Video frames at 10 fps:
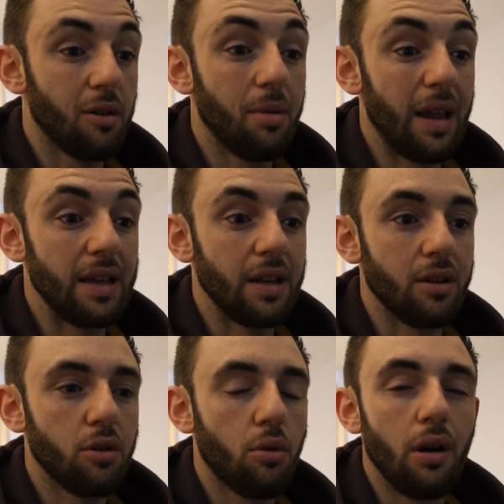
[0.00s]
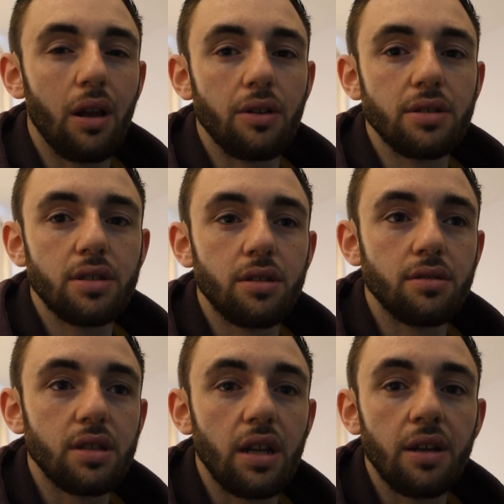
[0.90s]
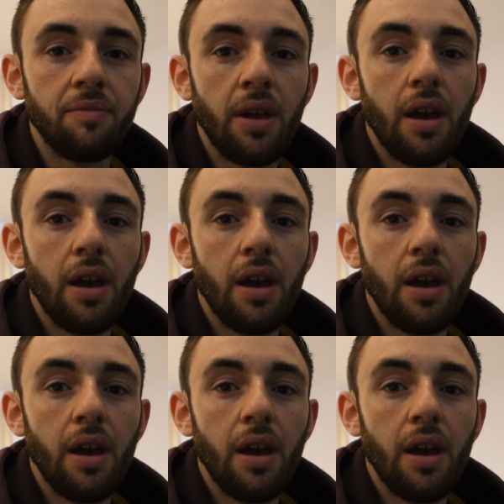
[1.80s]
planned. I got quite a lot to do today.